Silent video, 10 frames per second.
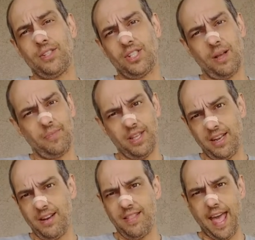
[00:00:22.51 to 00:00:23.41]

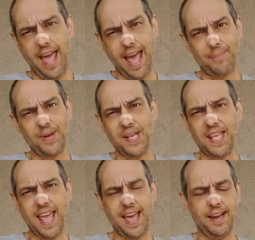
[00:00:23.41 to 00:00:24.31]
something that happened to
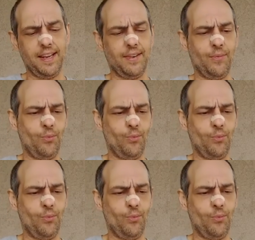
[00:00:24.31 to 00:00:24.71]
Ganon,